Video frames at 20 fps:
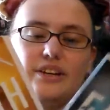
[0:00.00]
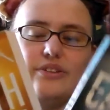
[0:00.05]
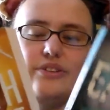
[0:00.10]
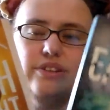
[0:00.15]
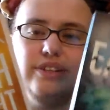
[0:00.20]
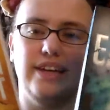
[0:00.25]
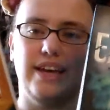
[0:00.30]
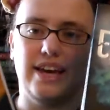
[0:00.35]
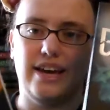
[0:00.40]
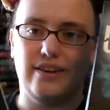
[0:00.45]
and I
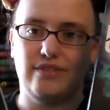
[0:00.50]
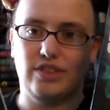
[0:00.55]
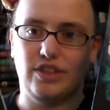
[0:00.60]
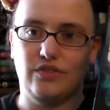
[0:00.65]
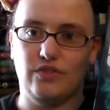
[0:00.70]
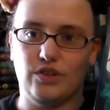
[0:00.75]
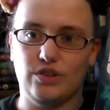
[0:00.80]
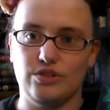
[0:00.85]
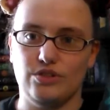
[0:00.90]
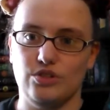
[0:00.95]
only have
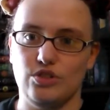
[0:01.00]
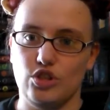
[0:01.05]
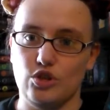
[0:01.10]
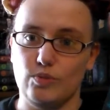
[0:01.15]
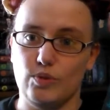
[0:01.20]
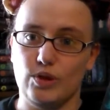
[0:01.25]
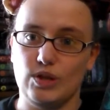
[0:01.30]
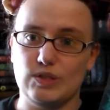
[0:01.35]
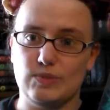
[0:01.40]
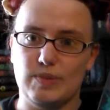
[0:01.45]
the first
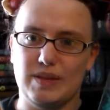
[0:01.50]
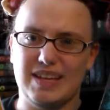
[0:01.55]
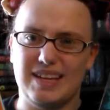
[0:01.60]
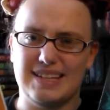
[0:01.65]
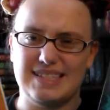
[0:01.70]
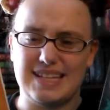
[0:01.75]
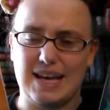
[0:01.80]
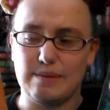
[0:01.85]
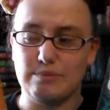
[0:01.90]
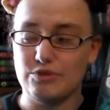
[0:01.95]
two books
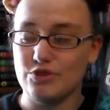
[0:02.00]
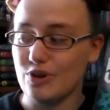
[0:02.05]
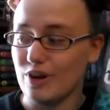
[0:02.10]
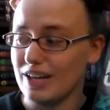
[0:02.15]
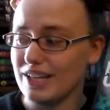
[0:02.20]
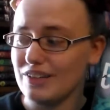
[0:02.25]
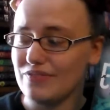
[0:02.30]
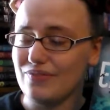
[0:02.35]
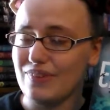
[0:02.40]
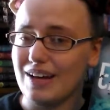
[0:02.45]
because I'm
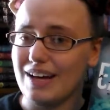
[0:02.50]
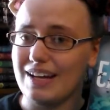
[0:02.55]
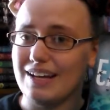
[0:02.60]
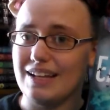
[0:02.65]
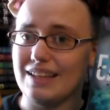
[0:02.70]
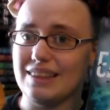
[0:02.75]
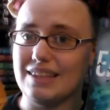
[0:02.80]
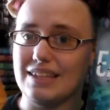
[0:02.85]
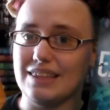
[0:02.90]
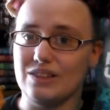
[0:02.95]
trying to
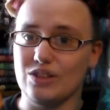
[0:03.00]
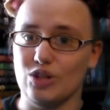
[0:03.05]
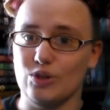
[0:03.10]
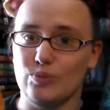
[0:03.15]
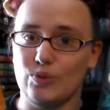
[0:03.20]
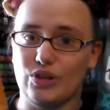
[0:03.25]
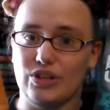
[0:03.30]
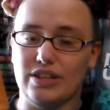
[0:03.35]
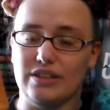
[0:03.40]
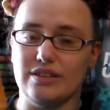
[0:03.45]
find the
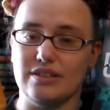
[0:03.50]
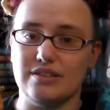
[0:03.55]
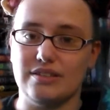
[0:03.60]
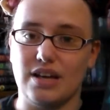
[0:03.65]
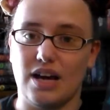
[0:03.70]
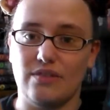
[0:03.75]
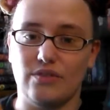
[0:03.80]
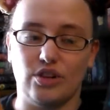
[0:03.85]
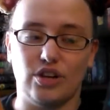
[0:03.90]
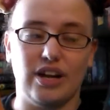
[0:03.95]
third book in this
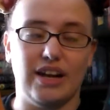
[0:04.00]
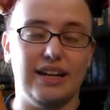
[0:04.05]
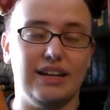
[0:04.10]
cover,